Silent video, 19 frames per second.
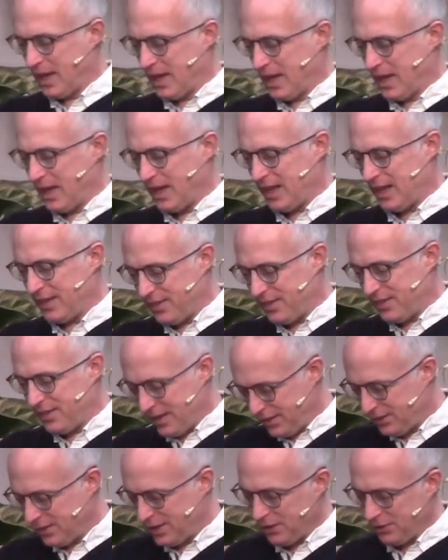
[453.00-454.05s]
this is
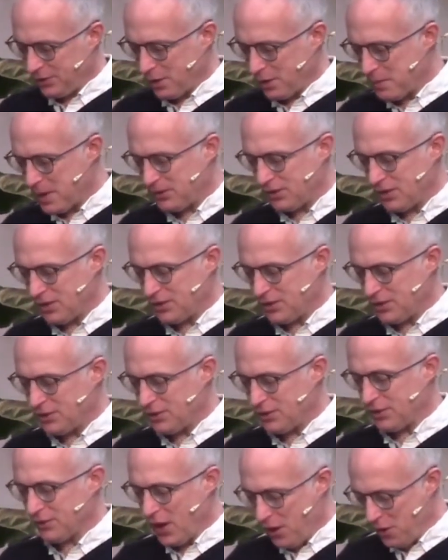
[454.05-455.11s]
a message of
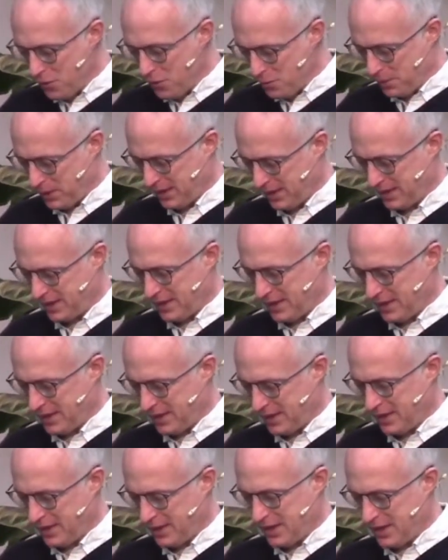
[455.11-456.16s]
hope, but
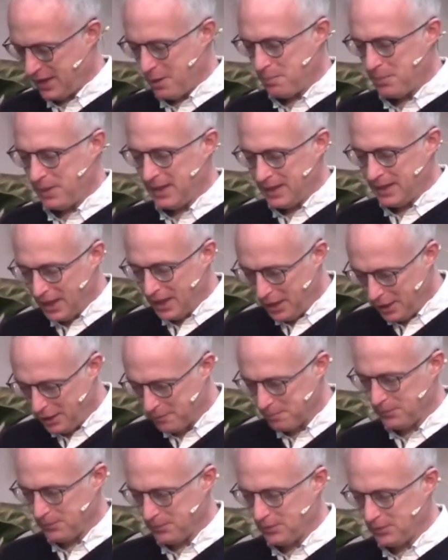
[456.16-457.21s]
it comes
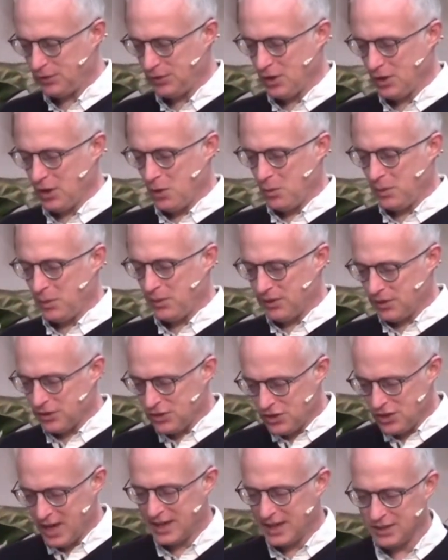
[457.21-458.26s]
with a
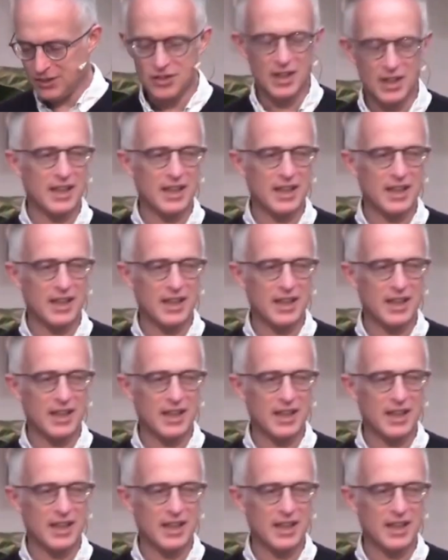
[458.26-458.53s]
challenging